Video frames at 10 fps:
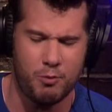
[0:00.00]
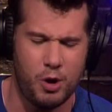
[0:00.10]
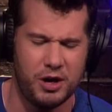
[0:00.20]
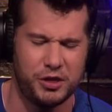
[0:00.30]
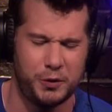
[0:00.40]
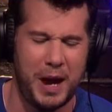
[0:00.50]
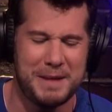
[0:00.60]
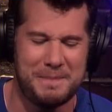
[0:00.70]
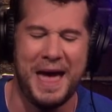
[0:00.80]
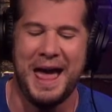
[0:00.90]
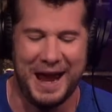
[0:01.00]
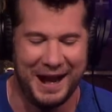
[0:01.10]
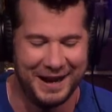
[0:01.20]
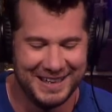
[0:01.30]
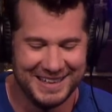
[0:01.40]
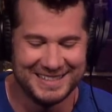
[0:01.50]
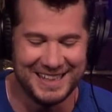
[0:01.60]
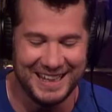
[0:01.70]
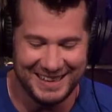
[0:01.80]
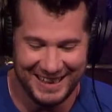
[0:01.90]
I am worn threadbare,
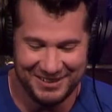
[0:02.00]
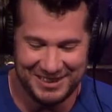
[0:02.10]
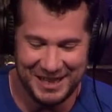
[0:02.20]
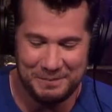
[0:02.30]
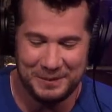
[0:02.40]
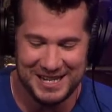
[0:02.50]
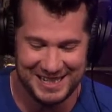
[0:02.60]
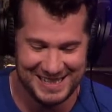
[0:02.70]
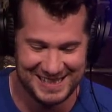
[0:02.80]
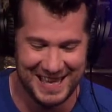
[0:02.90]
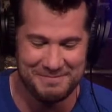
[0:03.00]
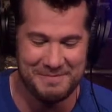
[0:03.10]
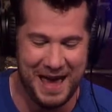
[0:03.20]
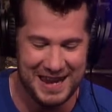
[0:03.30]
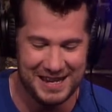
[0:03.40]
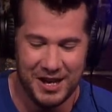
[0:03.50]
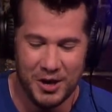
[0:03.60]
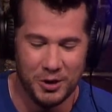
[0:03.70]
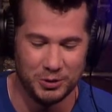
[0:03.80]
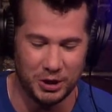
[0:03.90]
dealing with the oppressions that men
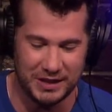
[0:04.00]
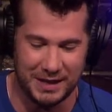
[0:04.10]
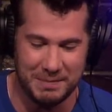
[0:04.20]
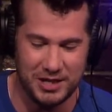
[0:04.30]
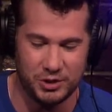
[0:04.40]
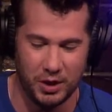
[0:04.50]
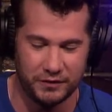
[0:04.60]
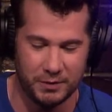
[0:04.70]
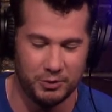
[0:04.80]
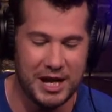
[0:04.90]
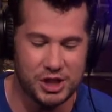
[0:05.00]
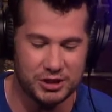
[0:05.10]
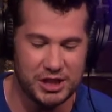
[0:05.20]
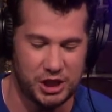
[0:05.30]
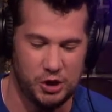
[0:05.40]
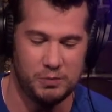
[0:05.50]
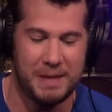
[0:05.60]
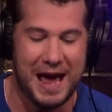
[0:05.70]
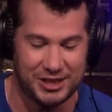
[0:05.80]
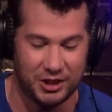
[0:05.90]
who look like me endure, from racially skewed
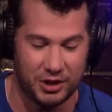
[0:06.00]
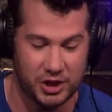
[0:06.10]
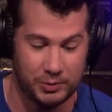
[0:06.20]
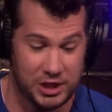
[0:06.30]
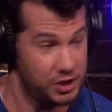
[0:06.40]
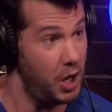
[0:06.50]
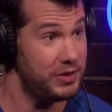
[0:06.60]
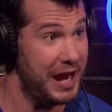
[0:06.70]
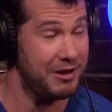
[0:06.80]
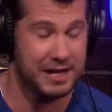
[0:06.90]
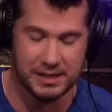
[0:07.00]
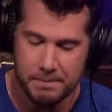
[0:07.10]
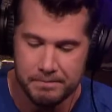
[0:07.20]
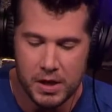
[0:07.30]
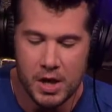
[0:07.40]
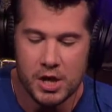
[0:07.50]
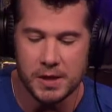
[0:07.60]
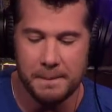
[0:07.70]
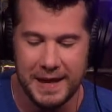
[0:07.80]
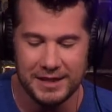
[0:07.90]
mass incarceration, oh, there it is,
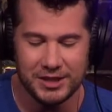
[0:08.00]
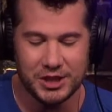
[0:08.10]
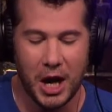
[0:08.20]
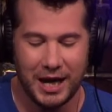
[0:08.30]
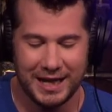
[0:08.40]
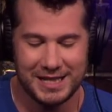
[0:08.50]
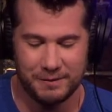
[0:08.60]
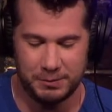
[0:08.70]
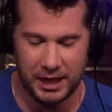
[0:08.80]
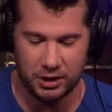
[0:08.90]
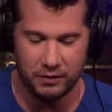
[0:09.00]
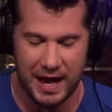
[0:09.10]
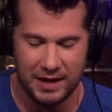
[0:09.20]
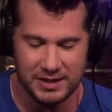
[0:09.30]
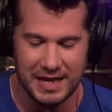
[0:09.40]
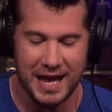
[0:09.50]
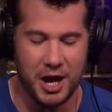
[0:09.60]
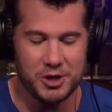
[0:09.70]
to being the targets of political violence. I